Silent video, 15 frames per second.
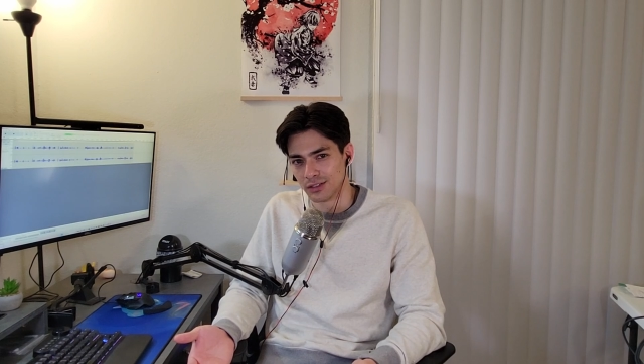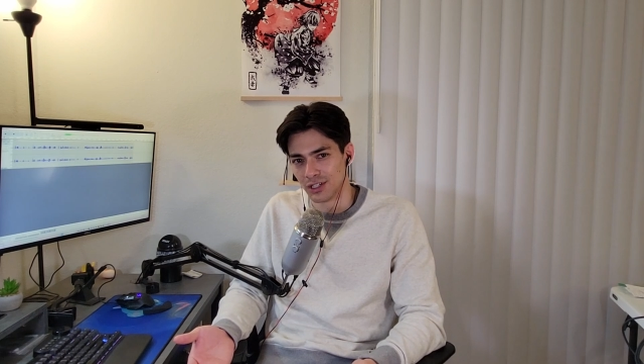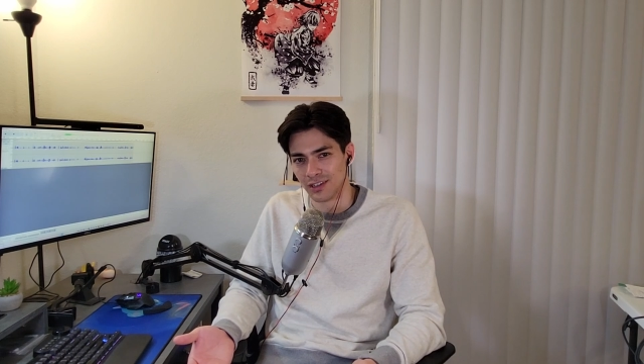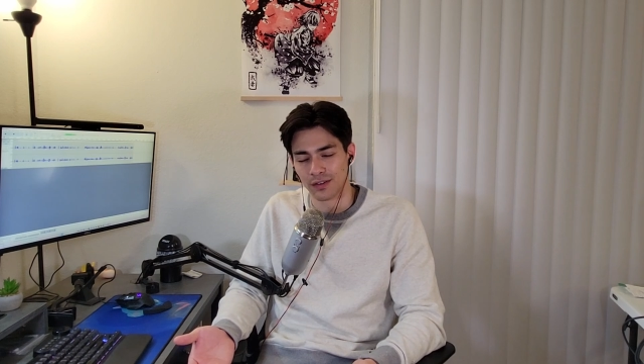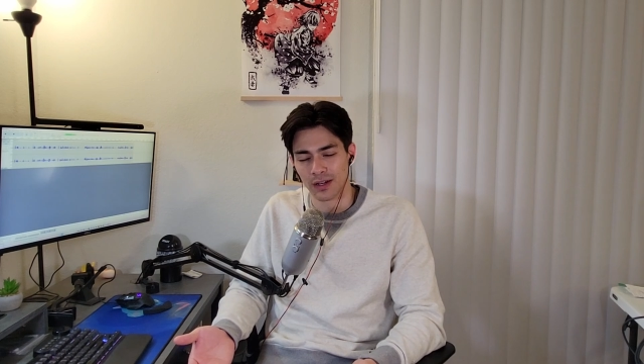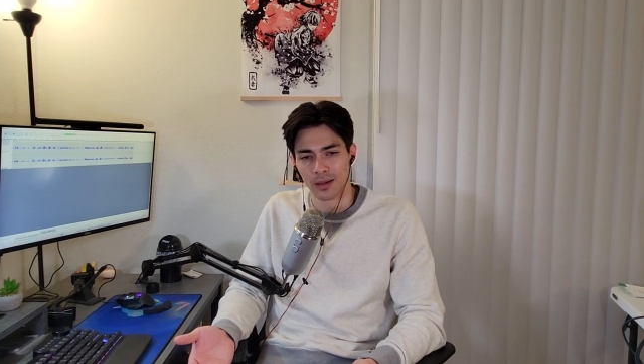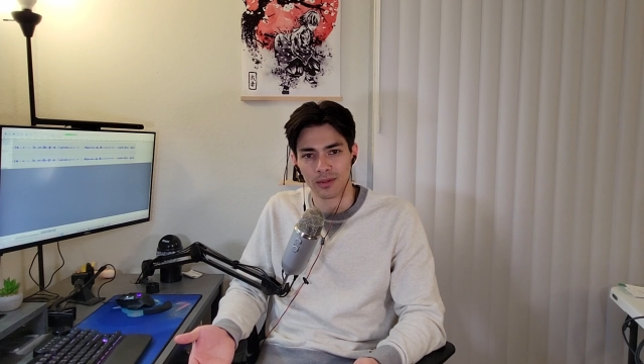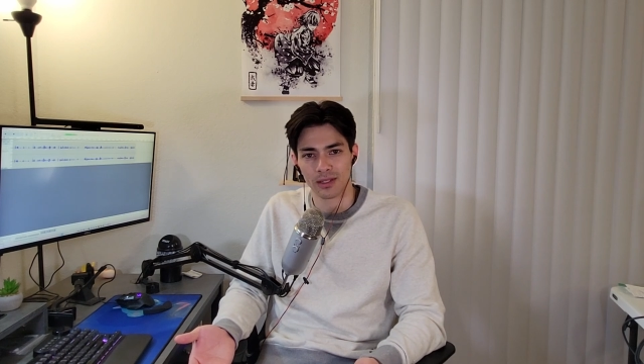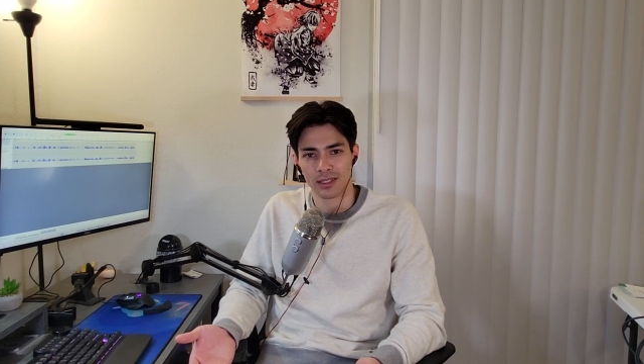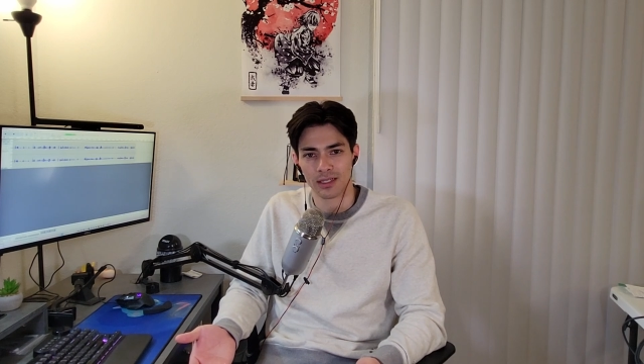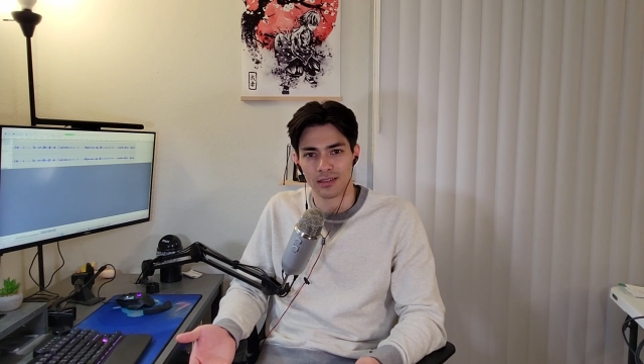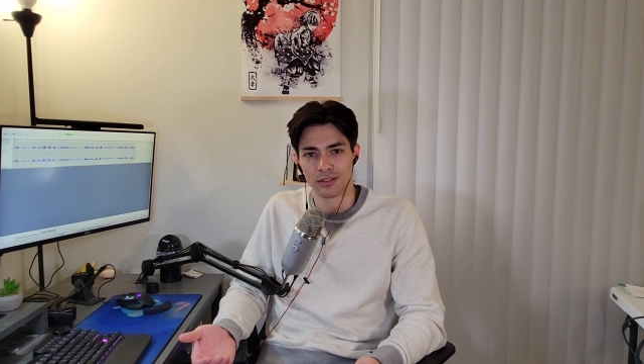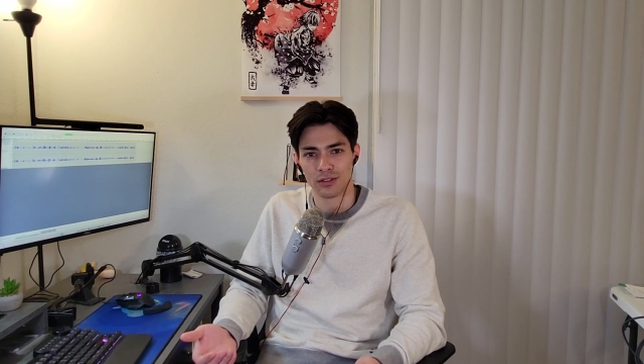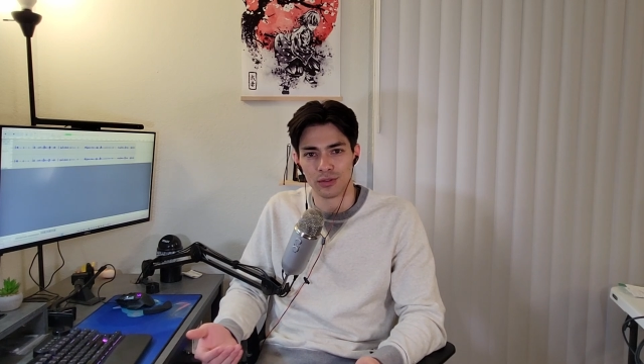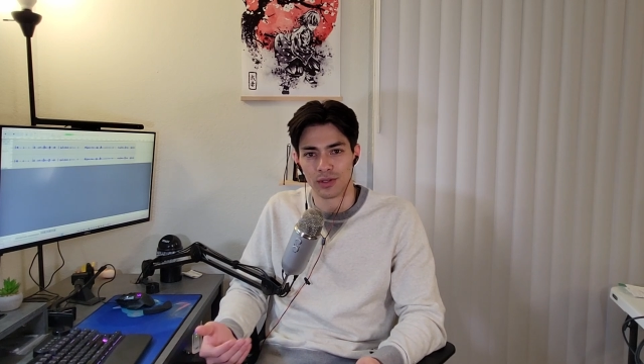to your
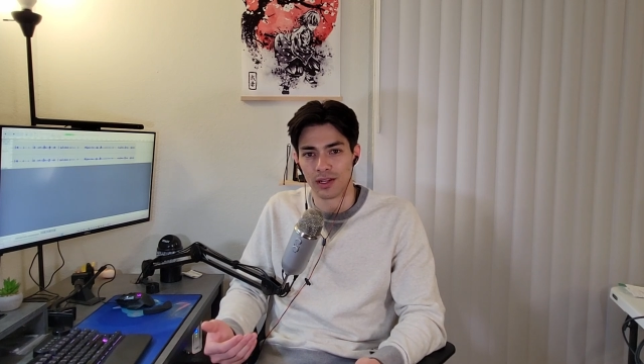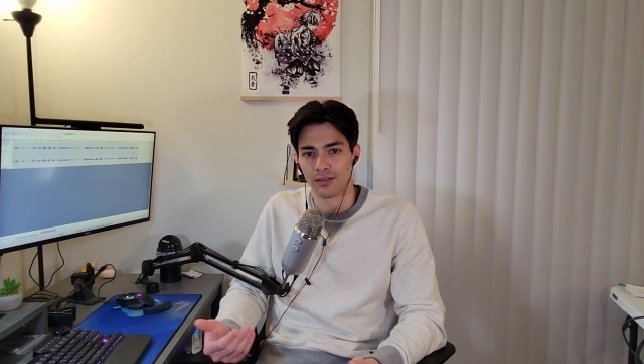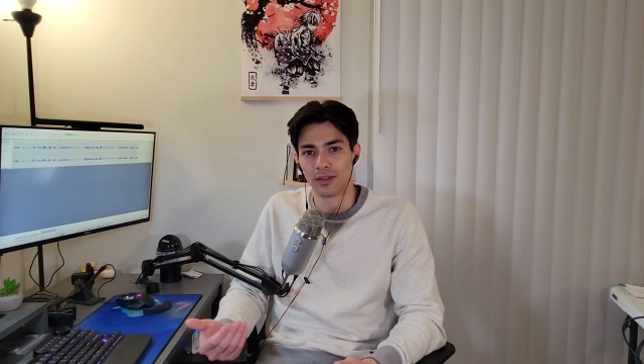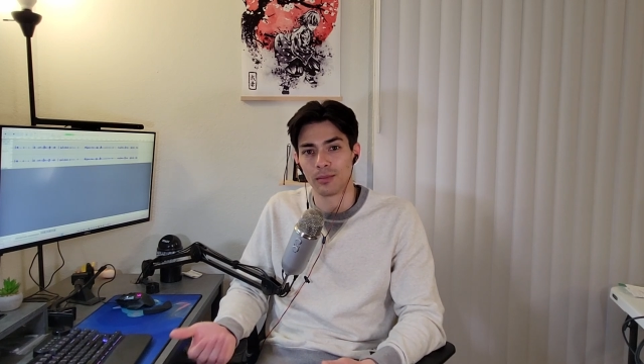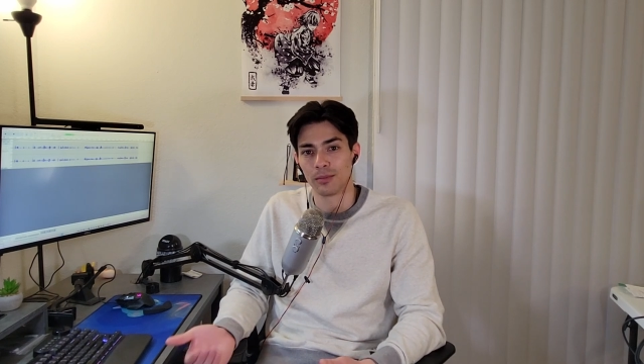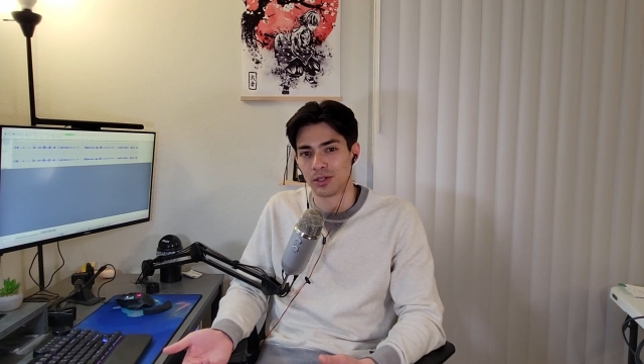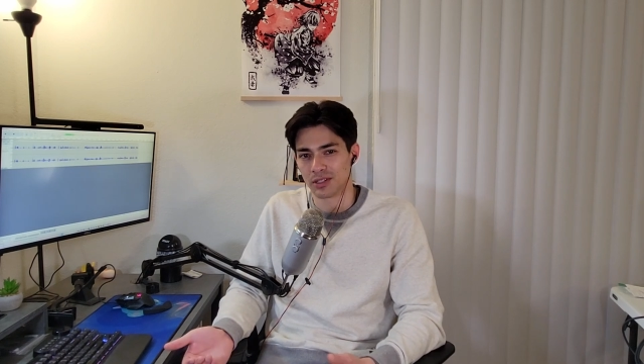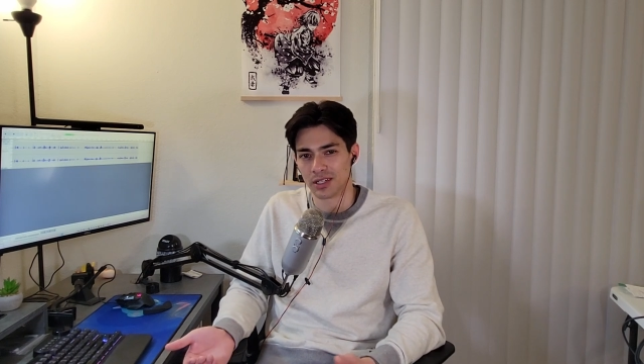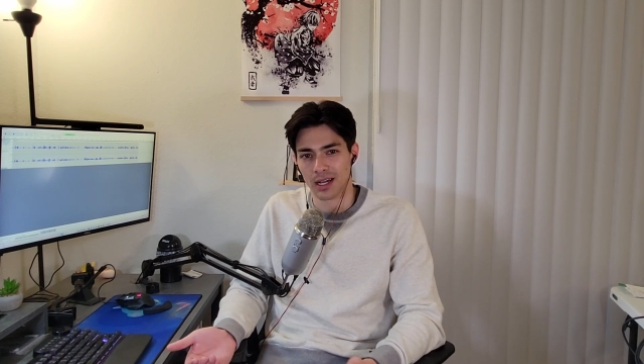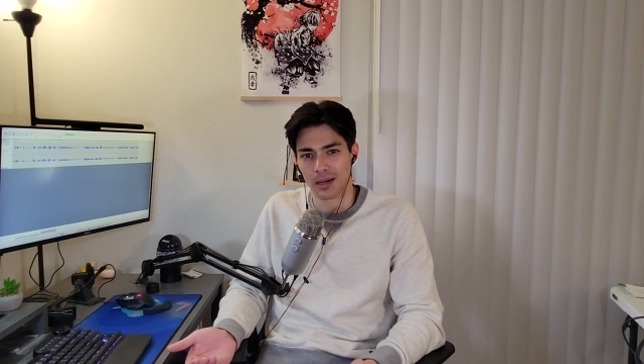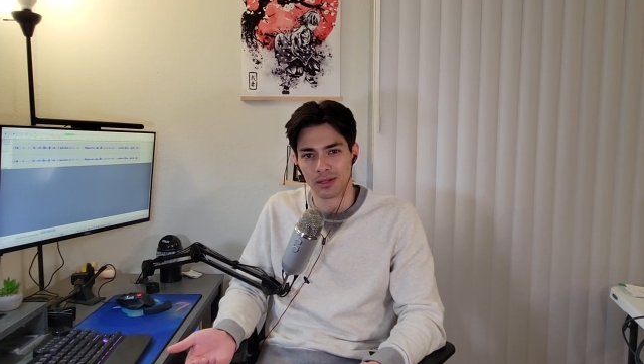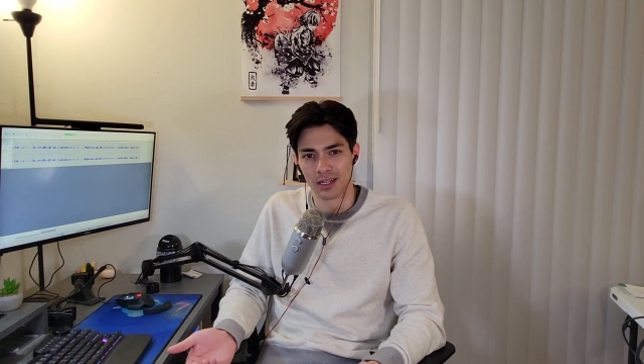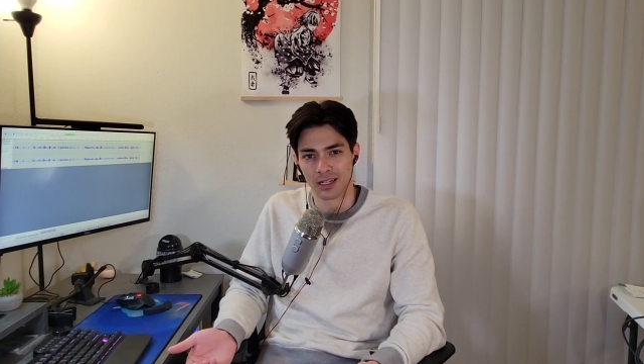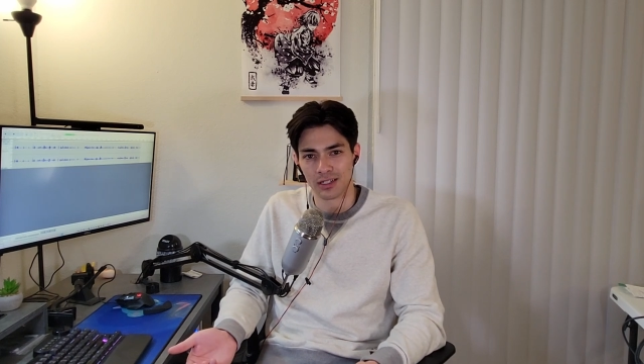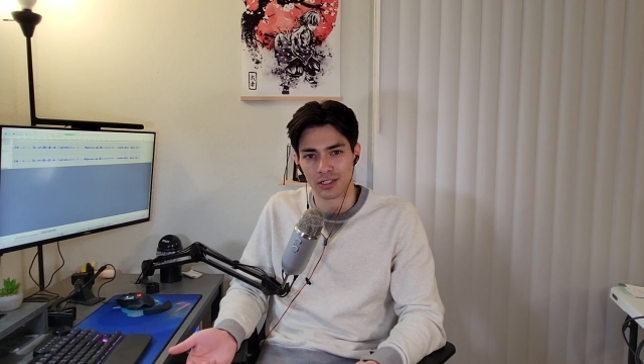family to give them your
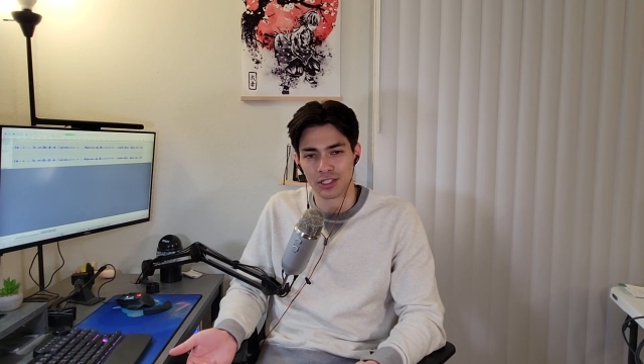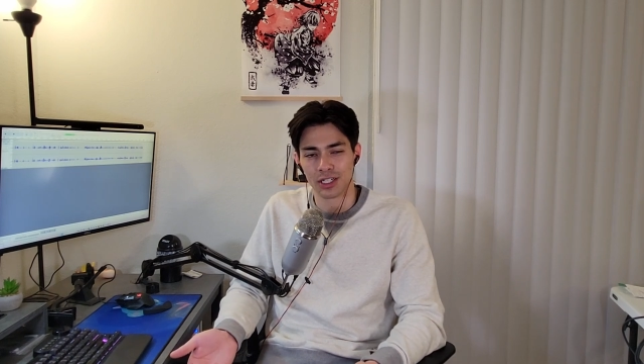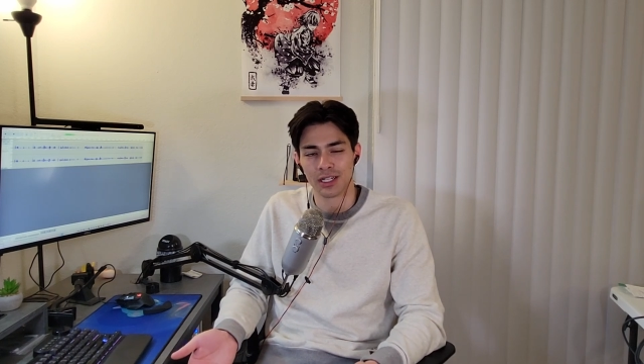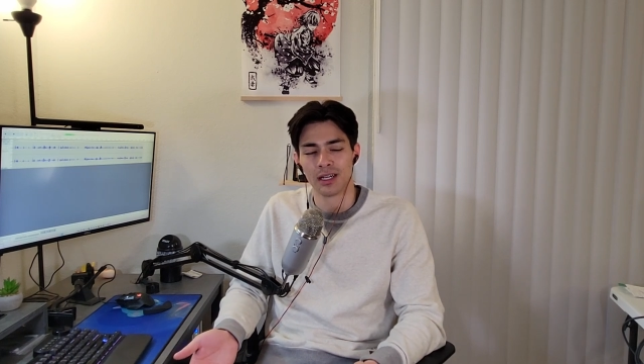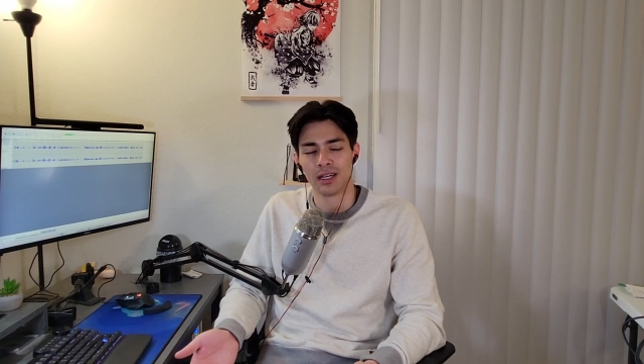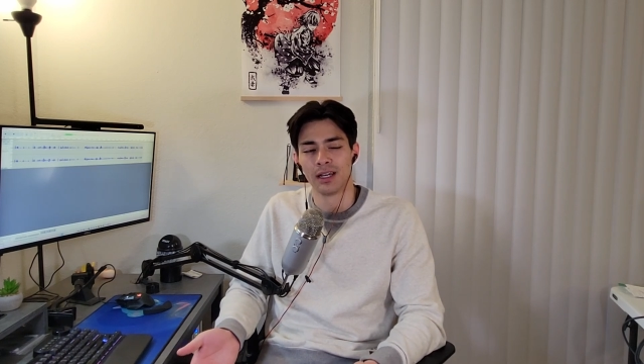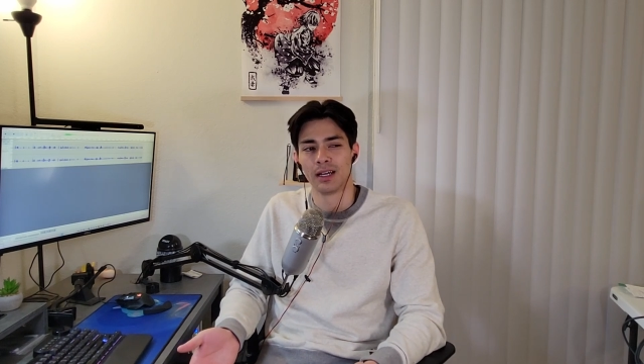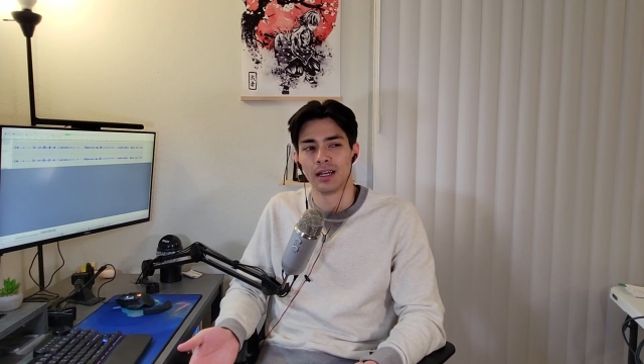time and energy.